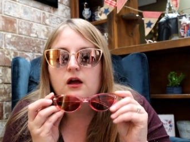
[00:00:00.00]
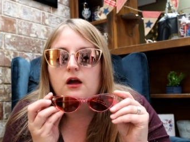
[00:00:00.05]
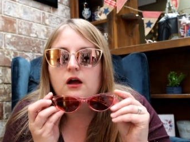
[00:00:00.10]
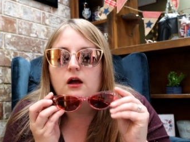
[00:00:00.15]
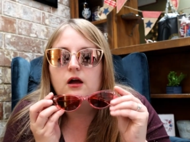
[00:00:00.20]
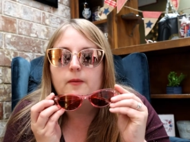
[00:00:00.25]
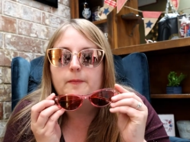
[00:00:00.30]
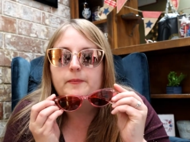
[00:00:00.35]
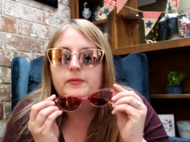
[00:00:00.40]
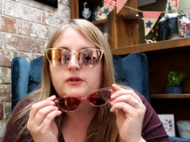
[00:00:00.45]

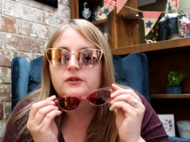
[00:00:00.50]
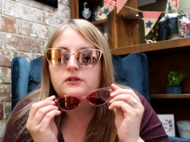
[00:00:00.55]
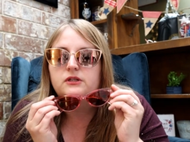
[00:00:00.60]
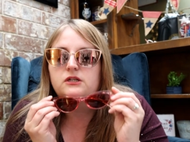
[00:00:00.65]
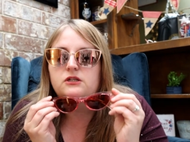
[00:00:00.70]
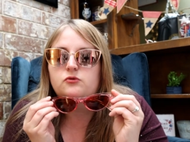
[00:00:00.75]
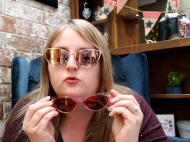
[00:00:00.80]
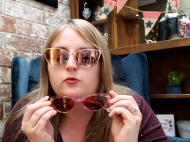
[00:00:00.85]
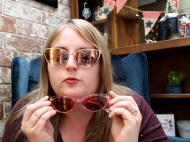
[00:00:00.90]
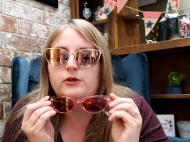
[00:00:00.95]
Um, but
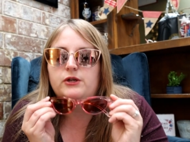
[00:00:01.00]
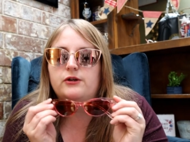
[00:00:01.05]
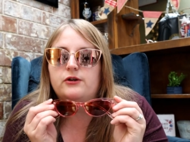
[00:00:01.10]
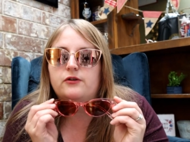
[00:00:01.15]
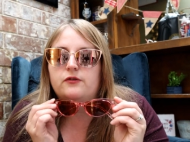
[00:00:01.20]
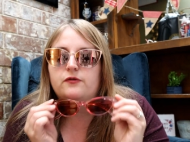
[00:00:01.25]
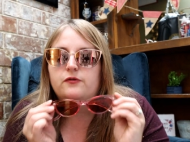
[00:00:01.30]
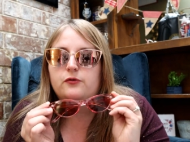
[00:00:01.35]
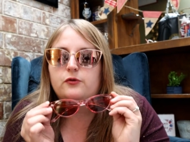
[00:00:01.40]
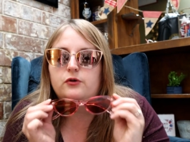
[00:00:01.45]
these will be
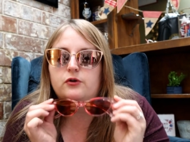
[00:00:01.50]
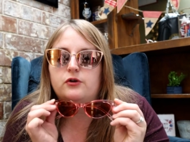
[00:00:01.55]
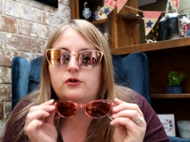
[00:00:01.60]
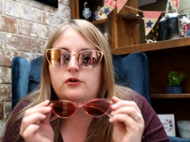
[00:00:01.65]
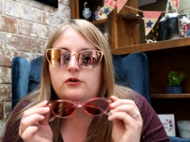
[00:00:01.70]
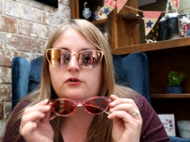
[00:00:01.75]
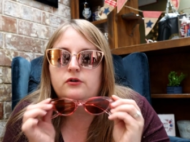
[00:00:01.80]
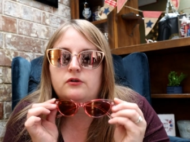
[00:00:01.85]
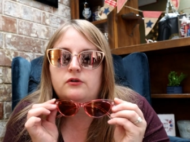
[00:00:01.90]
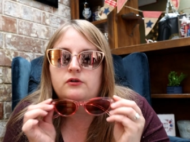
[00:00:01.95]
good
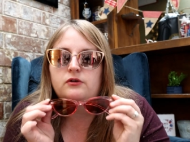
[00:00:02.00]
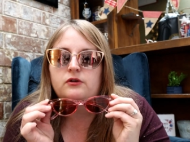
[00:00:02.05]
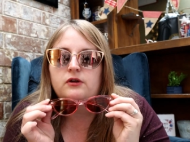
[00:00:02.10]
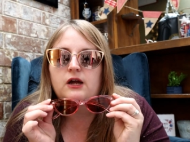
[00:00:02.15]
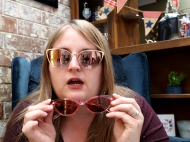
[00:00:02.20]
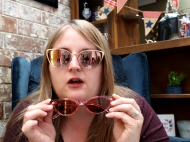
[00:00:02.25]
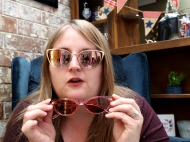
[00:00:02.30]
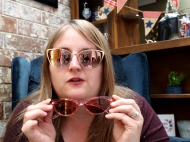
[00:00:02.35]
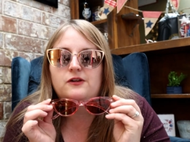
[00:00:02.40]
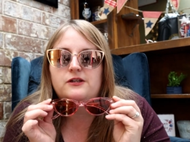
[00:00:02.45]
for
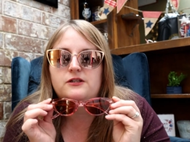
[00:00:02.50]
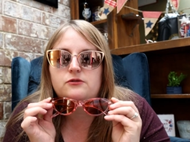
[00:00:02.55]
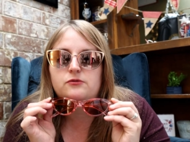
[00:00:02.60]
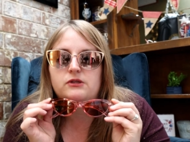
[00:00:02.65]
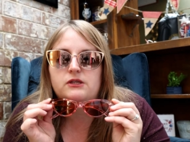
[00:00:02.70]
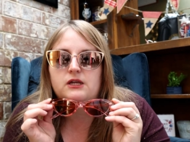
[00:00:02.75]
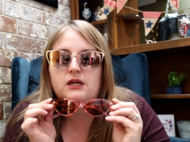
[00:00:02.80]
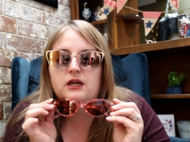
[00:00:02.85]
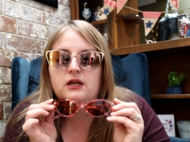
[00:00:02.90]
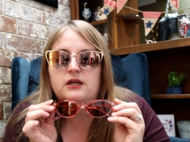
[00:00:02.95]
outings
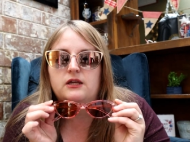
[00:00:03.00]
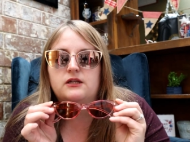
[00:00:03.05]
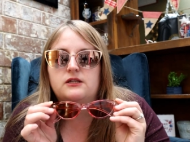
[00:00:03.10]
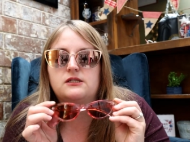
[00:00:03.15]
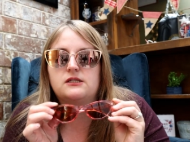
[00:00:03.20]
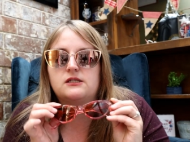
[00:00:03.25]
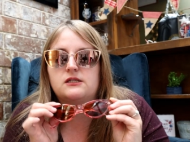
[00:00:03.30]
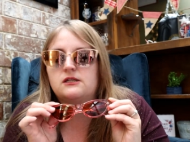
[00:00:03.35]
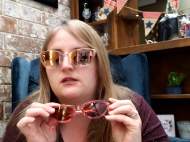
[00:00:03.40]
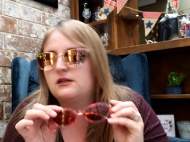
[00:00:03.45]
with the
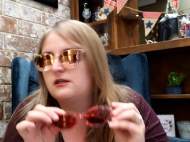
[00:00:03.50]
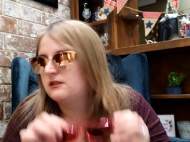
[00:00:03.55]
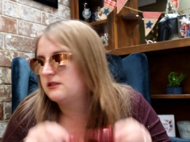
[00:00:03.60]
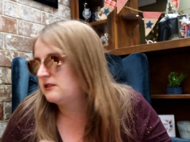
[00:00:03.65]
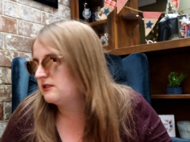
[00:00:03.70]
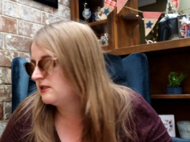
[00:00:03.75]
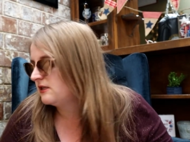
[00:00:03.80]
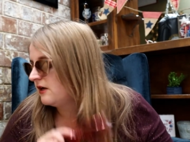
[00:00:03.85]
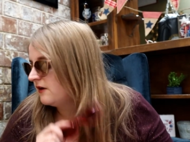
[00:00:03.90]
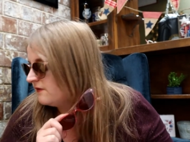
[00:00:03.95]
kids and
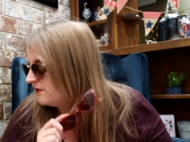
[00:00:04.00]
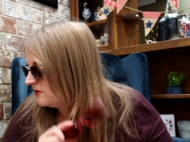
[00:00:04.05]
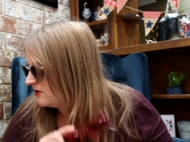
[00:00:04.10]
stuff.